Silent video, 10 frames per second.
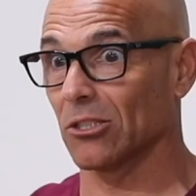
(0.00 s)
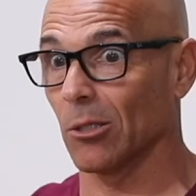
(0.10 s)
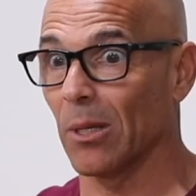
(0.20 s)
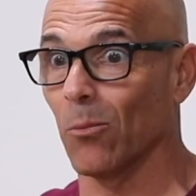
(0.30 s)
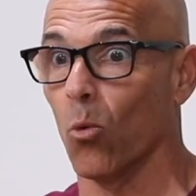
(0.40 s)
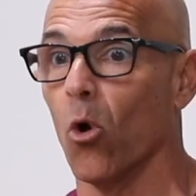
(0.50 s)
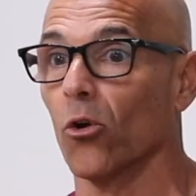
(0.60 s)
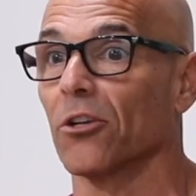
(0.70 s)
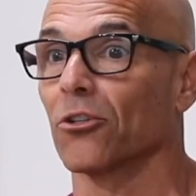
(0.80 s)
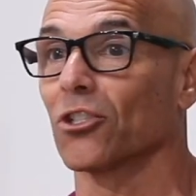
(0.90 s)
some people
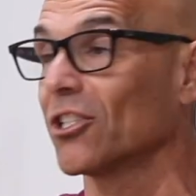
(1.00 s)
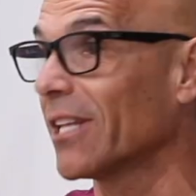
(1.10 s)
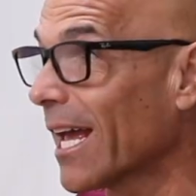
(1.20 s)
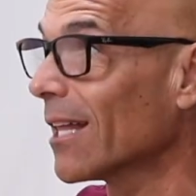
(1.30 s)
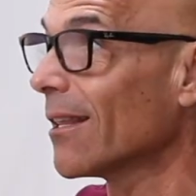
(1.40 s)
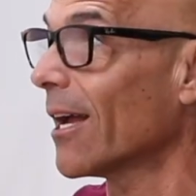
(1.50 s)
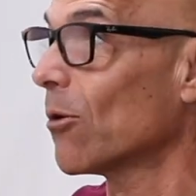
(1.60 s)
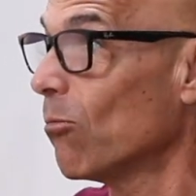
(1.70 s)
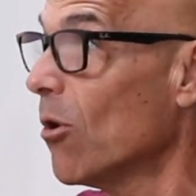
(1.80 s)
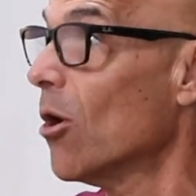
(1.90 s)
won't understand,
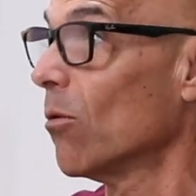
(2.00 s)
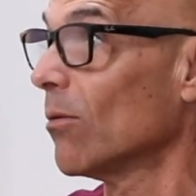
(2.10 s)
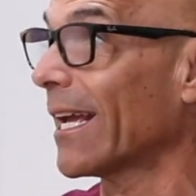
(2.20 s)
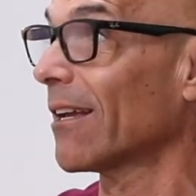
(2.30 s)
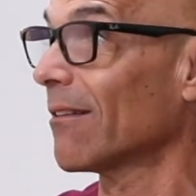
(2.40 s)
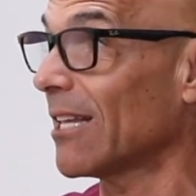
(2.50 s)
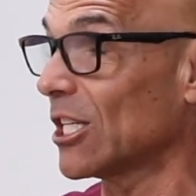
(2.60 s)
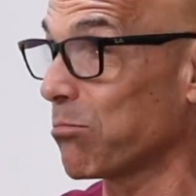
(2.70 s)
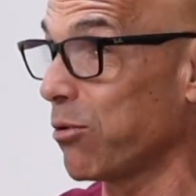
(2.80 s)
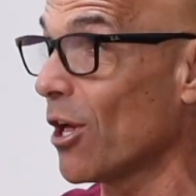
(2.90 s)
like, whoa, like
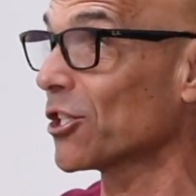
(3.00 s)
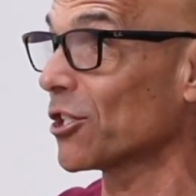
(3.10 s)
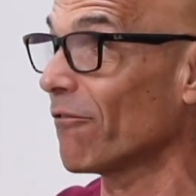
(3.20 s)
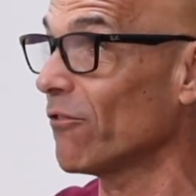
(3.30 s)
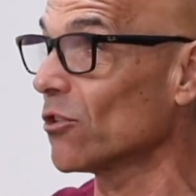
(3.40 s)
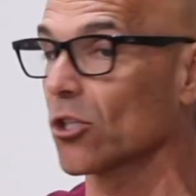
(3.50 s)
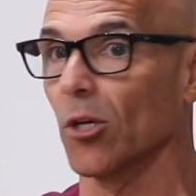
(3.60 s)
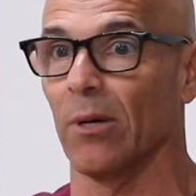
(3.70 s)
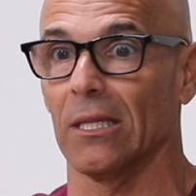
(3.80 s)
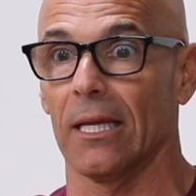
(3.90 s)
it's plush, it feels
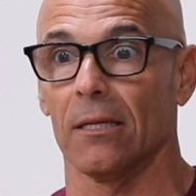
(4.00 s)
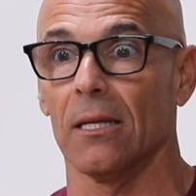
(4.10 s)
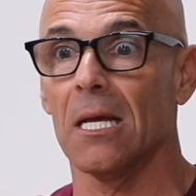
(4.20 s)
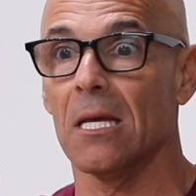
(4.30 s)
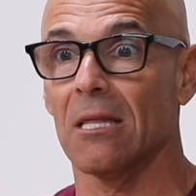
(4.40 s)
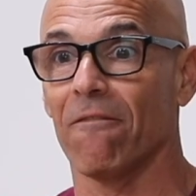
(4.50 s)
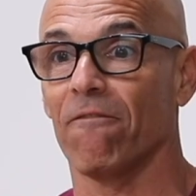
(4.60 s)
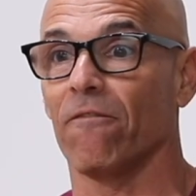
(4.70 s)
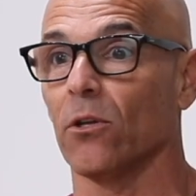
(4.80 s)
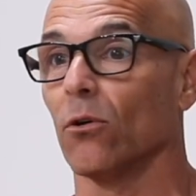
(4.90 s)
good, but then they
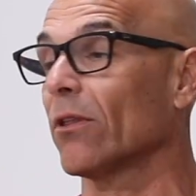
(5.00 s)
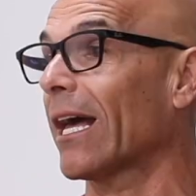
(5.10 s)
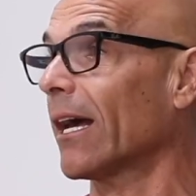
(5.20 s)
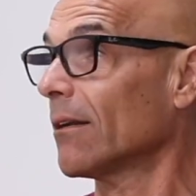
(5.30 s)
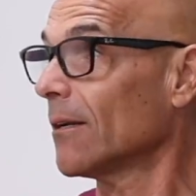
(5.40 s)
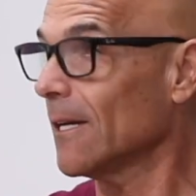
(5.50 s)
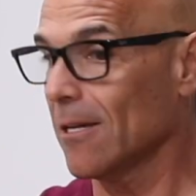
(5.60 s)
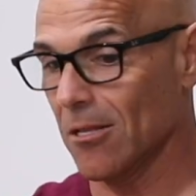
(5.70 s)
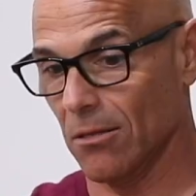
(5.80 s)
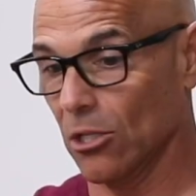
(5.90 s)
feel that
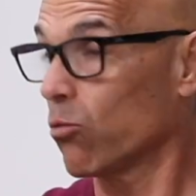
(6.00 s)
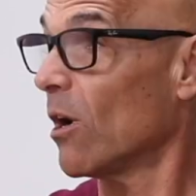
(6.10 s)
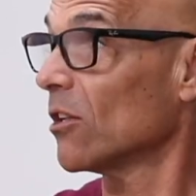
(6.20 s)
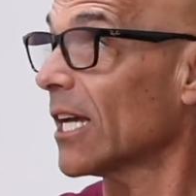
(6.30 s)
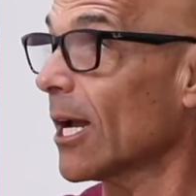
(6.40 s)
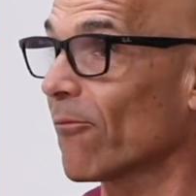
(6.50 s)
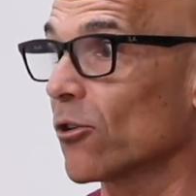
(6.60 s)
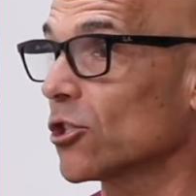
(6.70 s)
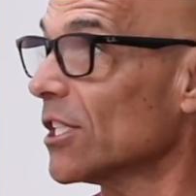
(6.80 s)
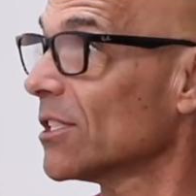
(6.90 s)
the dwell time
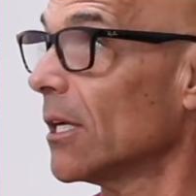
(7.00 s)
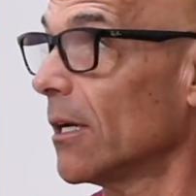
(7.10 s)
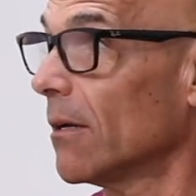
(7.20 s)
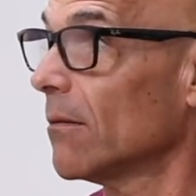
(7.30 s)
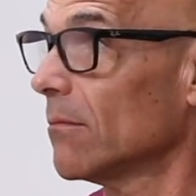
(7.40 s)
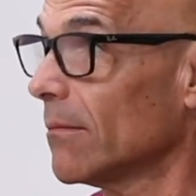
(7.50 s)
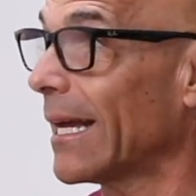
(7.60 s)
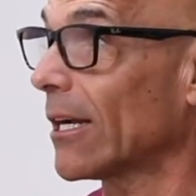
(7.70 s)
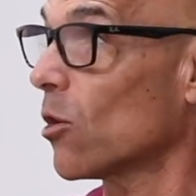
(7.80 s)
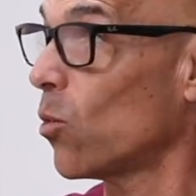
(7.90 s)
for just a
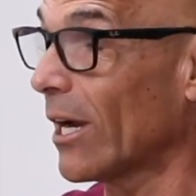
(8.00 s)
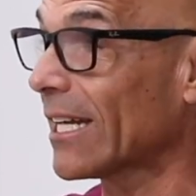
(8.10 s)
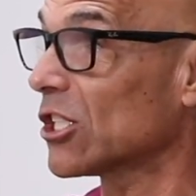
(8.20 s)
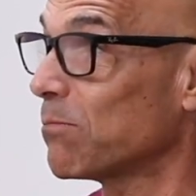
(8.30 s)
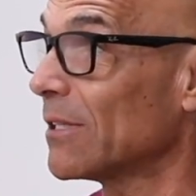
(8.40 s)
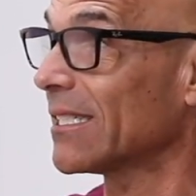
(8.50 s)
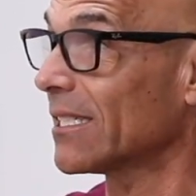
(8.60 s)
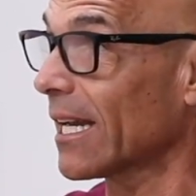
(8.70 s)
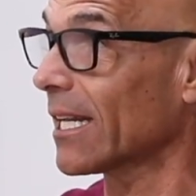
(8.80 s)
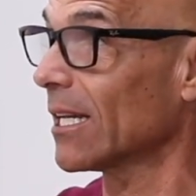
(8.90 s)
quick split
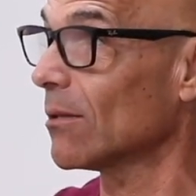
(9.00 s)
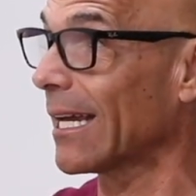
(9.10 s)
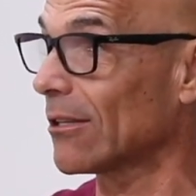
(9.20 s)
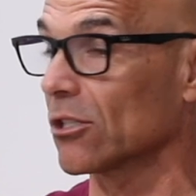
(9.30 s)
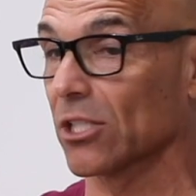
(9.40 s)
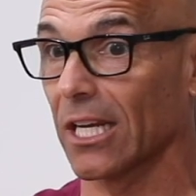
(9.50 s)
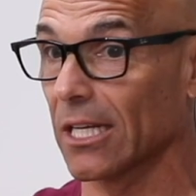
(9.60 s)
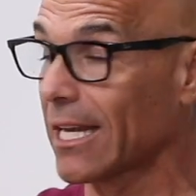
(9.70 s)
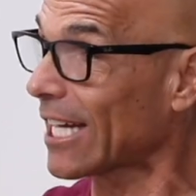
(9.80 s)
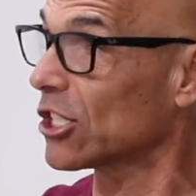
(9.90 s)
second, like there's a
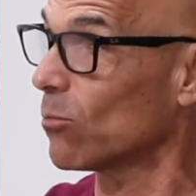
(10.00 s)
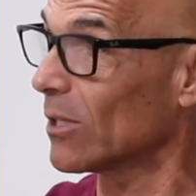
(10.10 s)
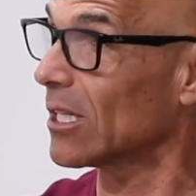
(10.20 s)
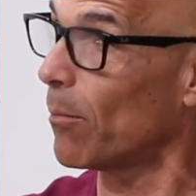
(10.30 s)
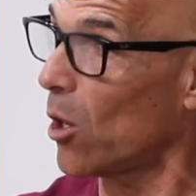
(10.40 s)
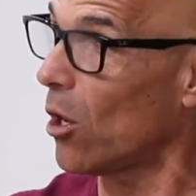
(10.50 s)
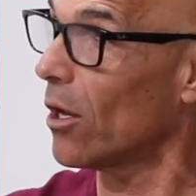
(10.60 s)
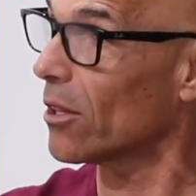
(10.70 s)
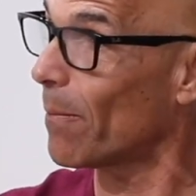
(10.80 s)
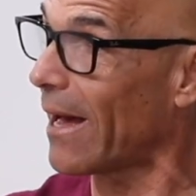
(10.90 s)
connection with the
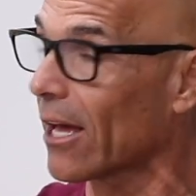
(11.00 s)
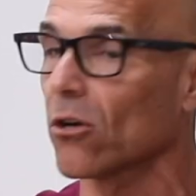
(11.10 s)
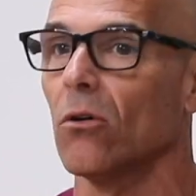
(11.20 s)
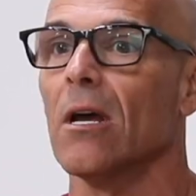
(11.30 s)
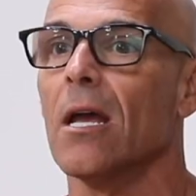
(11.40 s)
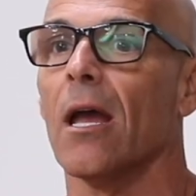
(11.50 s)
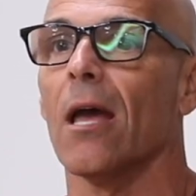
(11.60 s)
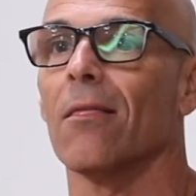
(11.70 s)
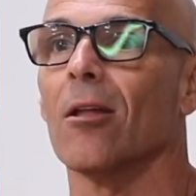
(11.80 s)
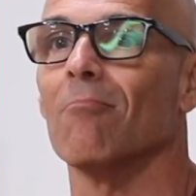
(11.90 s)
ball and the paddle,
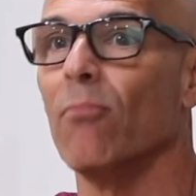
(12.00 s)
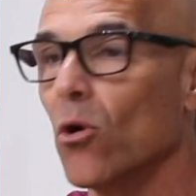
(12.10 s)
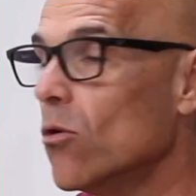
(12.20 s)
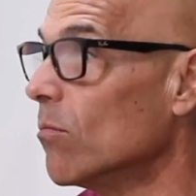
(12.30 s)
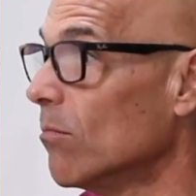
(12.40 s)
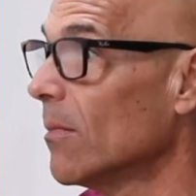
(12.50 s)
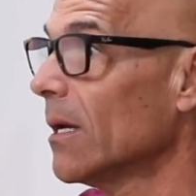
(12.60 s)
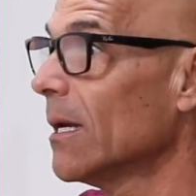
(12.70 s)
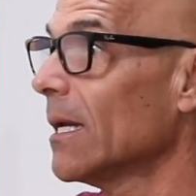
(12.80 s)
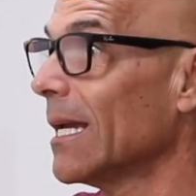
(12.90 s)
and then boom,
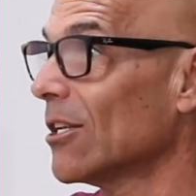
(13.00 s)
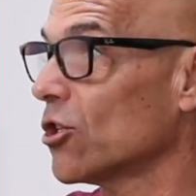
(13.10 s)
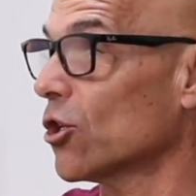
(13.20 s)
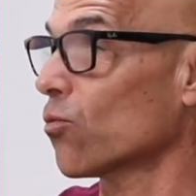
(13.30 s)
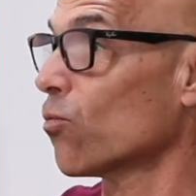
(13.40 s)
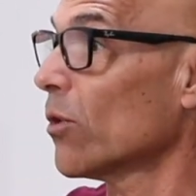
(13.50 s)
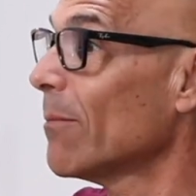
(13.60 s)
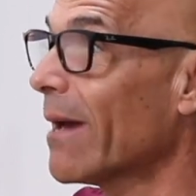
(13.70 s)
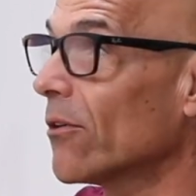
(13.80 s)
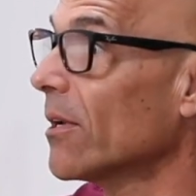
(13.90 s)
it's just
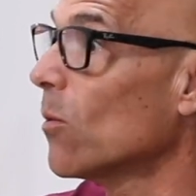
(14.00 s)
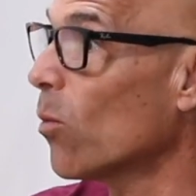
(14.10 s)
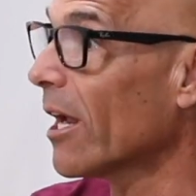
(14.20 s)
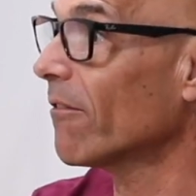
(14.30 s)
rebounding way